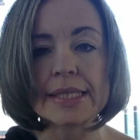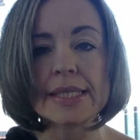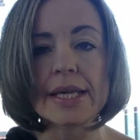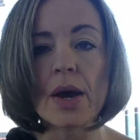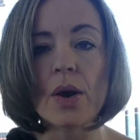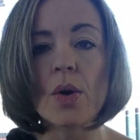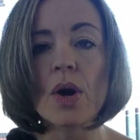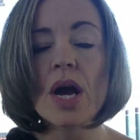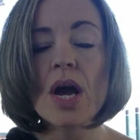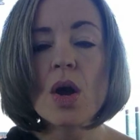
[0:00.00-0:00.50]

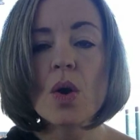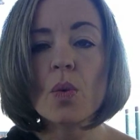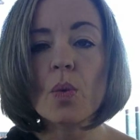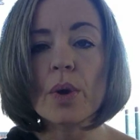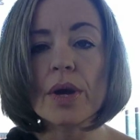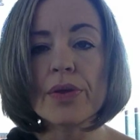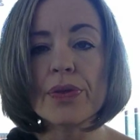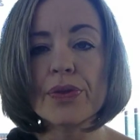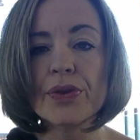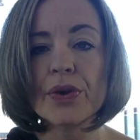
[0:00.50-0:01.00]
So
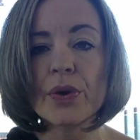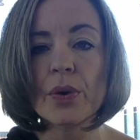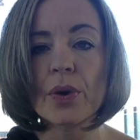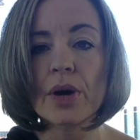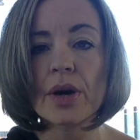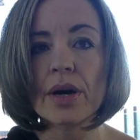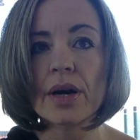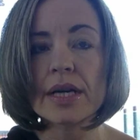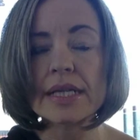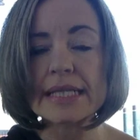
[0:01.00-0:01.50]
with
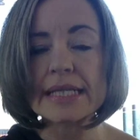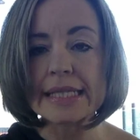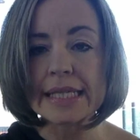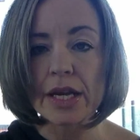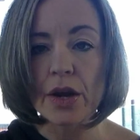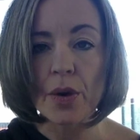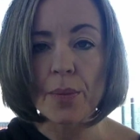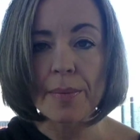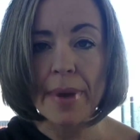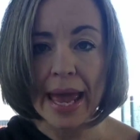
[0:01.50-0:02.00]
your
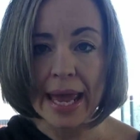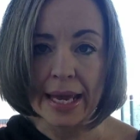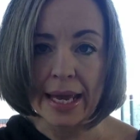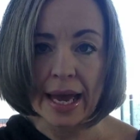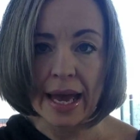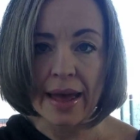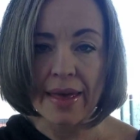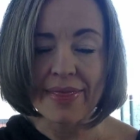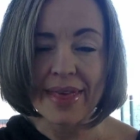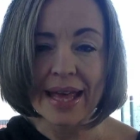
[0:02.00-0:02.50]
Z
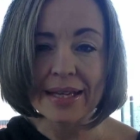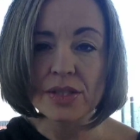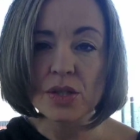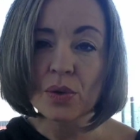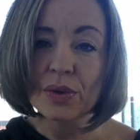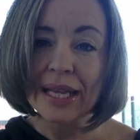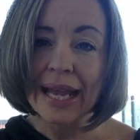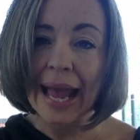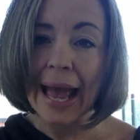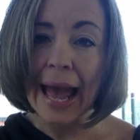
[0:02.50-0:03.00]
Omega, that's
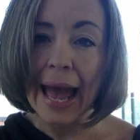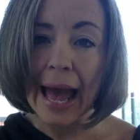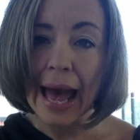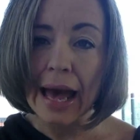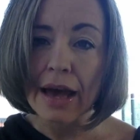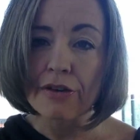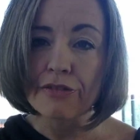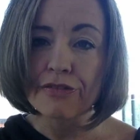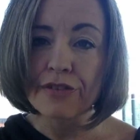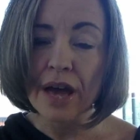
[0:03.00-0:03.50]
only
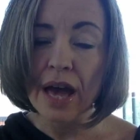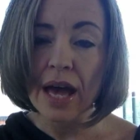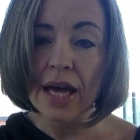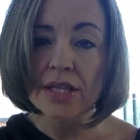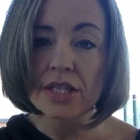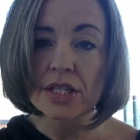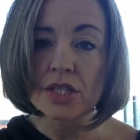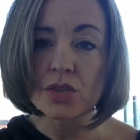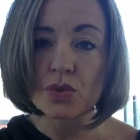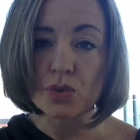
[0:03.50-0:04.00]
half
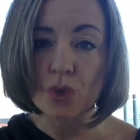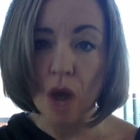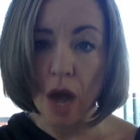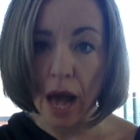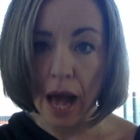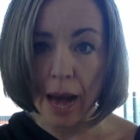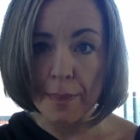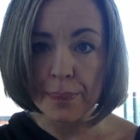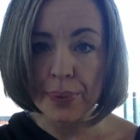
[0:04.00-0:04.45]
a drop